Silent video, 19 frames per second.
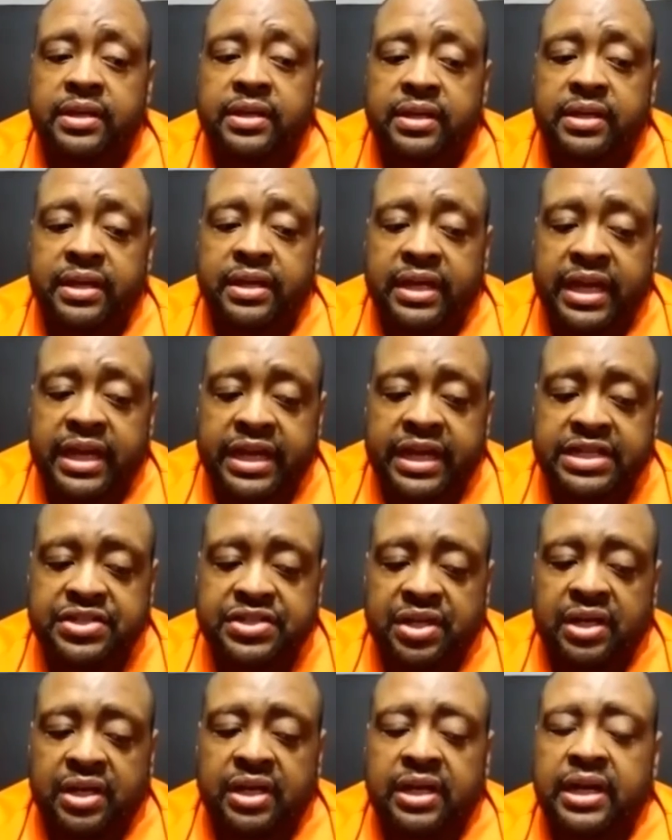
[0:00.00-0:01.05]

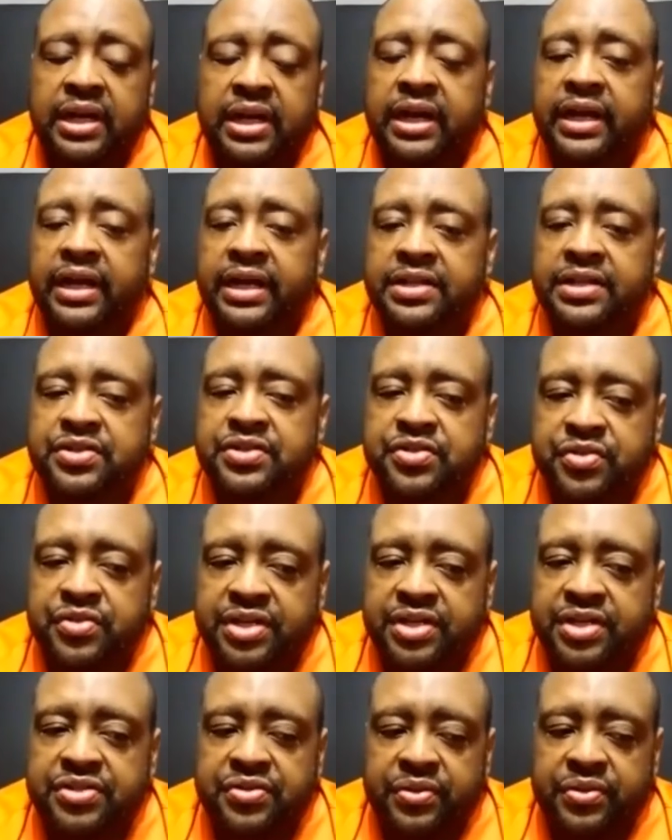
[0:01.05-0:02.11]
HR and
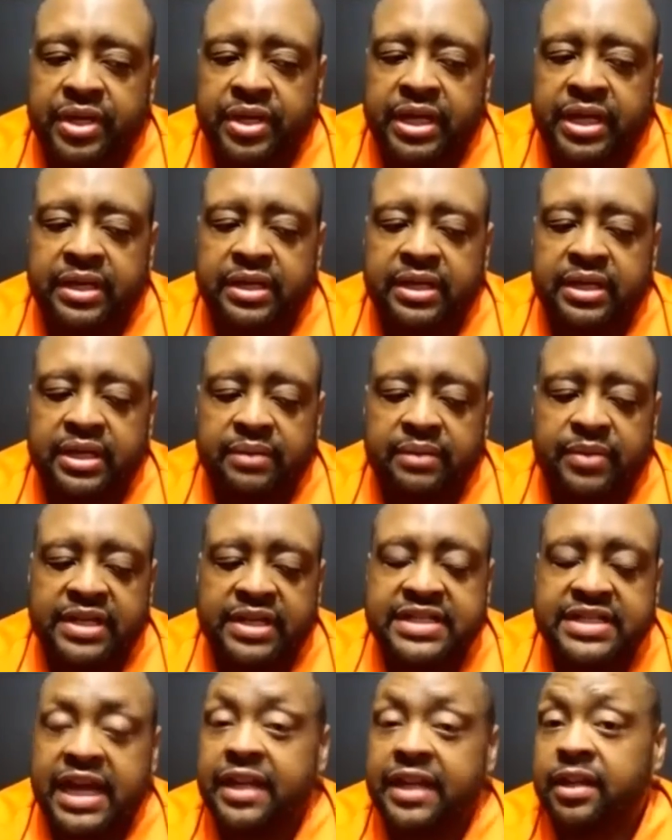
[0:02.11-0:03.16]
structuring, because
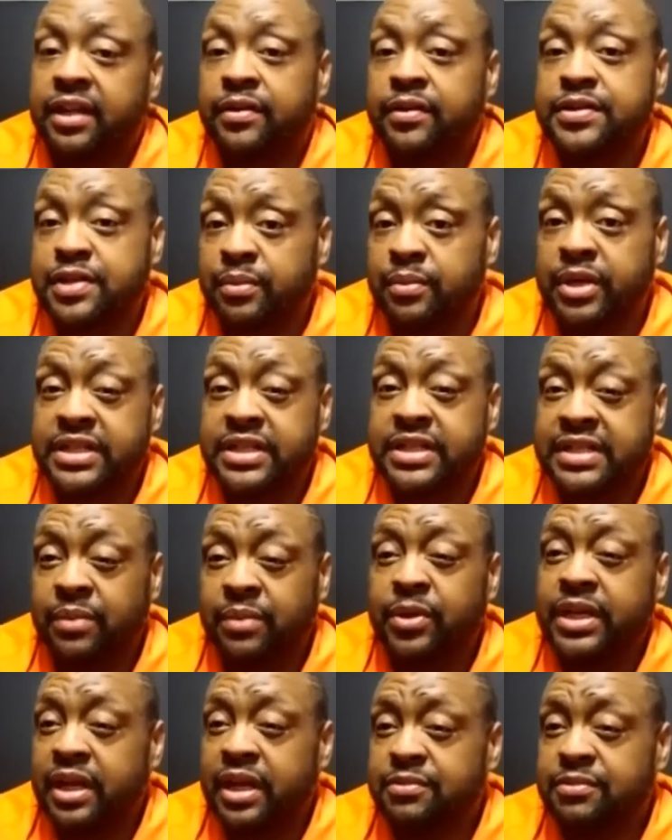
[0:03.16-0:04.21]
I had learned so much and I wanted
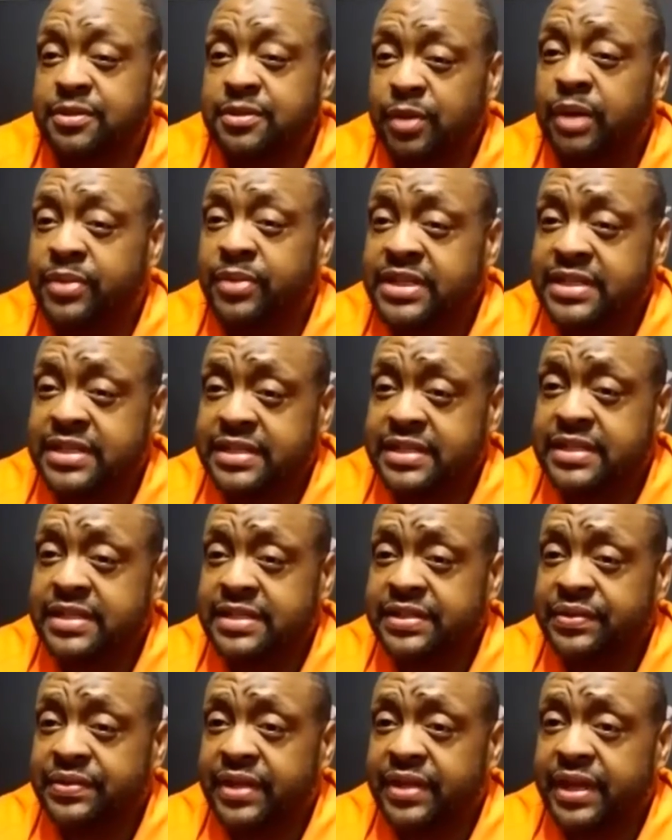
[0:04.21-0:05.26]
to help small
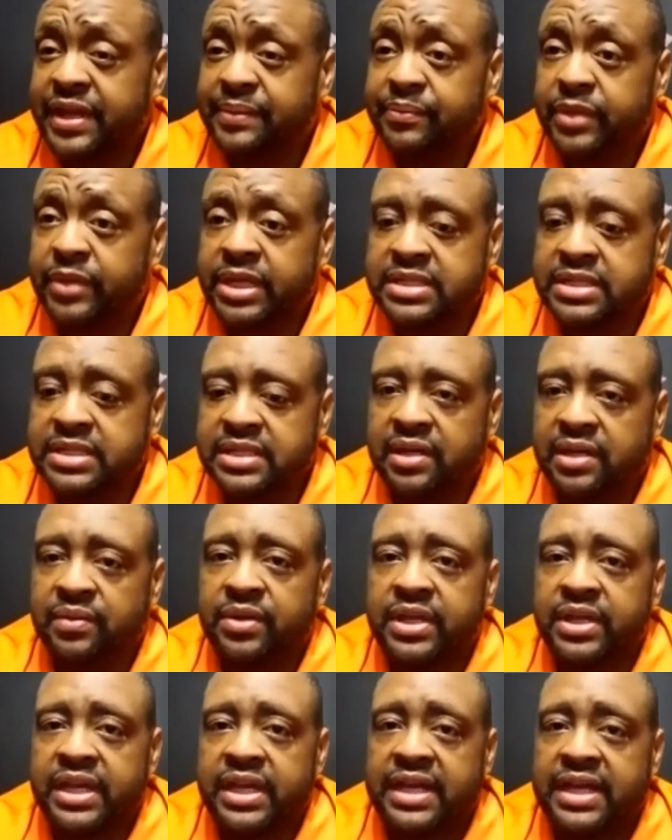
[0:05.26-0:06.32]
businesses and do that. And
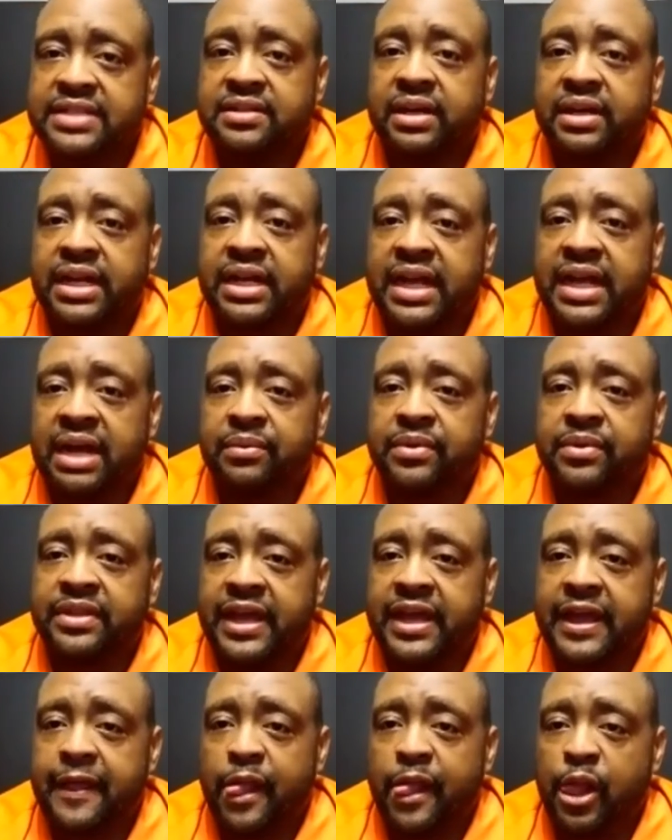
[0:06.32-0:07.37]
so I started out with
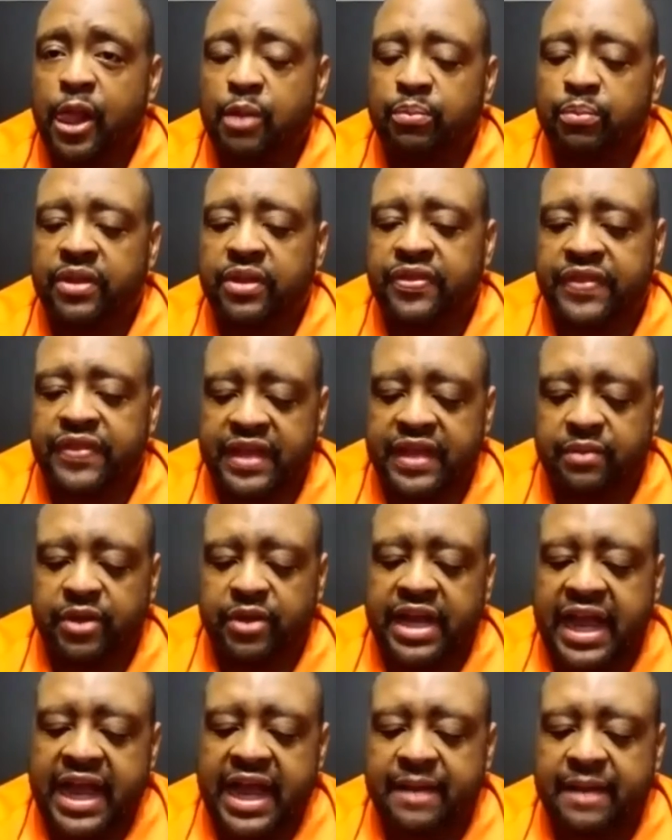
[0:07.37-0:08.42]
that. But then what
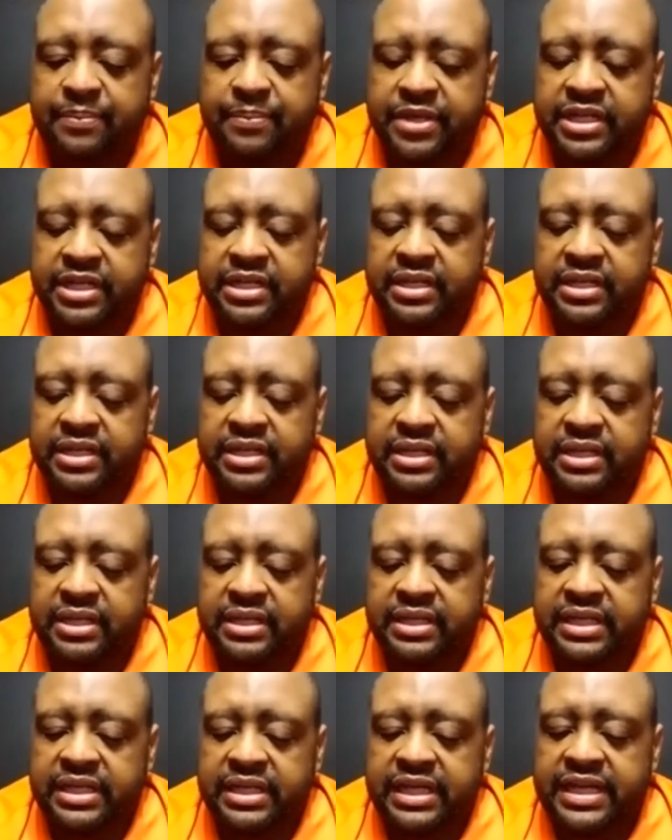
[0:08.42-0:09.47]
happened
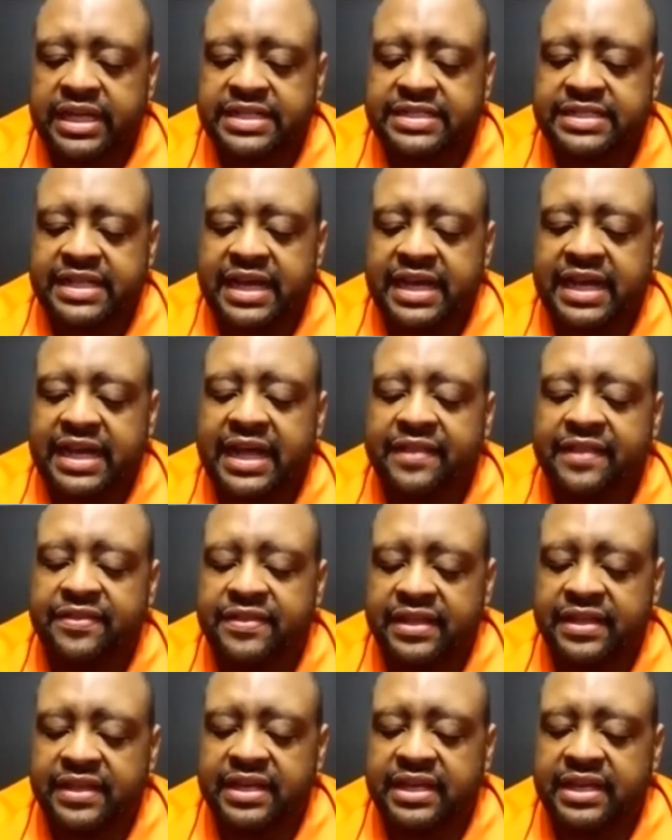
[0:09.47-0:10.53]
is that I
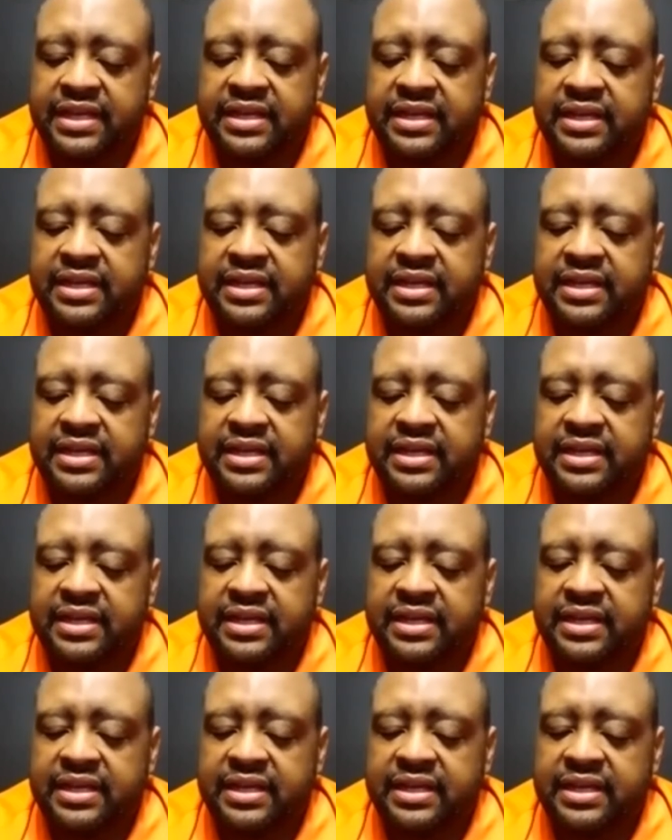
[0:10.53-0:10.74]
then